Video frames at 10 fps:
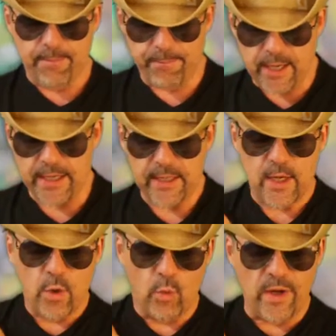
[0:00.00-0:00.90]
But
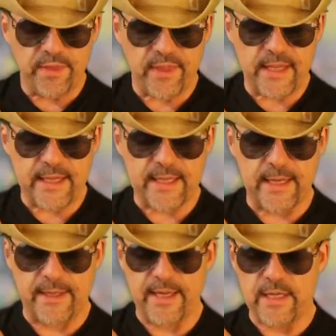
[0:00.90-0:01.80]
one thing
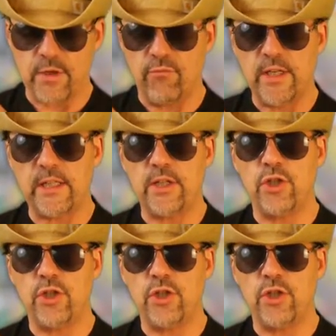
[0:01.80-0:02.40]
uh, that you really